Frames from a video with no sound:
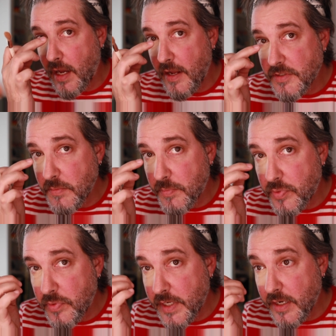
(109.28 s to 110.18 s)
some
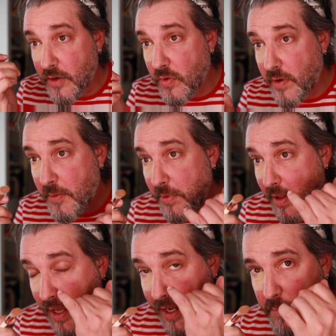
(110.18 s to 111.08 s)
pretty
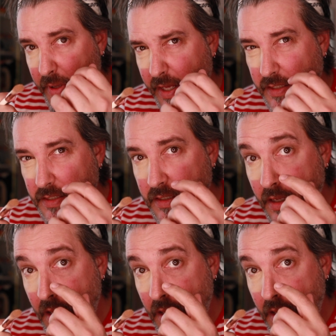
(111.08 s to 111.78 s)
incredible eye pits